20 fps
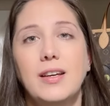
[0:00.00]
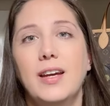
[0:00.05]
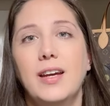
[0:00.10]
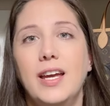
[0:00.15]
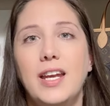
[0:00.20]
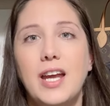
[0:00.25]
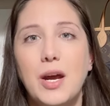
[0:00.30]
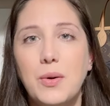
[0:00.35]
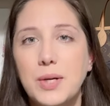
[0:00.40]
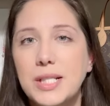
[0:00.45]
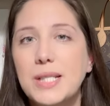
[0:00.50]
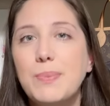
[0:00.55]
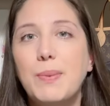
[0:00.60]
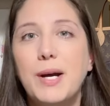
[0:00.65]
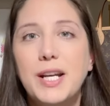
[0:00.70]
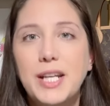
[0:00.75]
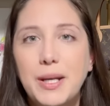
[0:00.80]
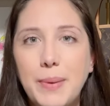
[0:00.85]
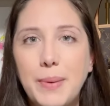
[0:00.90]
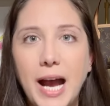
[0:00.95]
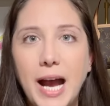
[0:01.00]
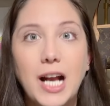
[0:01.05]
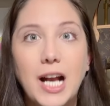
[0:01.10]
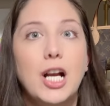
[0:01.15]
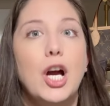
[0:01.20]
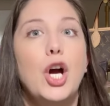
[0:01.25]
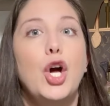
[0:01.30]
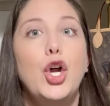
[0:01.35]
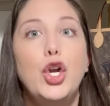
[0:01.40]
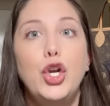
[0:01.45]
And I responded back,
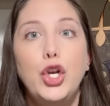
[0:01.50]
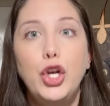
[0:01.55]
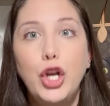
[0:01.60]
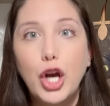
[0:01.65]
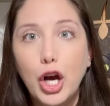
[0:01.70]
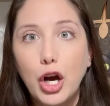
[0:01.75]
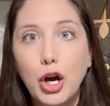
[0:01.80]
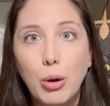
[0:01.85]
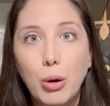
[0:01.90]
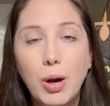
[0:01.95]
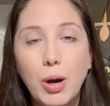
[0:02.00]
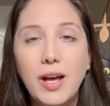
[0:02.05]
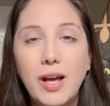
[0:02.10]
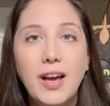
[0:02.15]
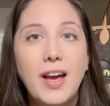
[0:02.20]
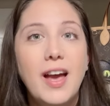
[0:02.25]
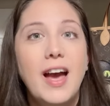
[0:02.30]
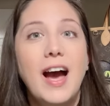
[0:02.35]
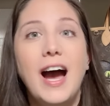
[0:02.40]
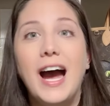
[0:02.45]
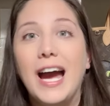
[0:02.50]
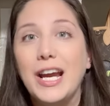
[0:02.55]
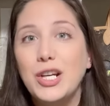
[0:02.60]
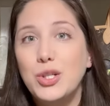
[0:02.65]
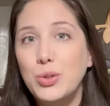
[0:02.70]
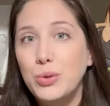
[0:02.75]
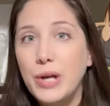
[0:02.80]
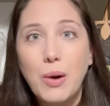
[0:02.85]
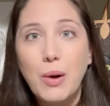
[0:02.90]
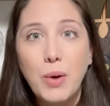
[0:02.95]
no, I
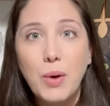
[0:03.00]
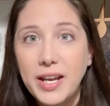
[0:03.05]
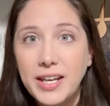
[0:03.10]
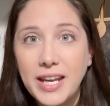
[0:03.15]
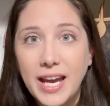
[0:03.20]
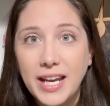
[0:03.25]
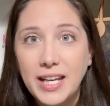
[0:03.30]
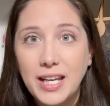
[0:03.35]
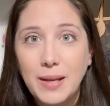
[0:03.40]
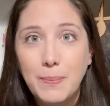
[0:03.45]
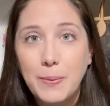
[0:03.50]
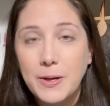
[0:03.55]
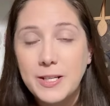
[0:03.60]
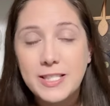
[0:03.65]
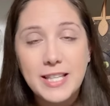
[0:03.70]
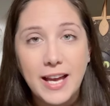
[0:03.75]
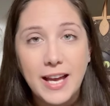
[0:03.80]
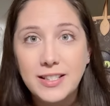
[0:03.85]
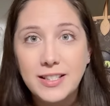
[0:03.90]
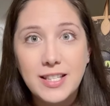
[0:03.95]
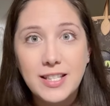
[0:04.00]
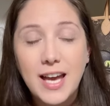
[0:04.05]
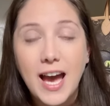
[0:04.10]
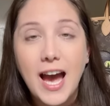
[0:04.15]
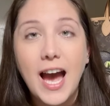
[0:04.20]
do not want 90%.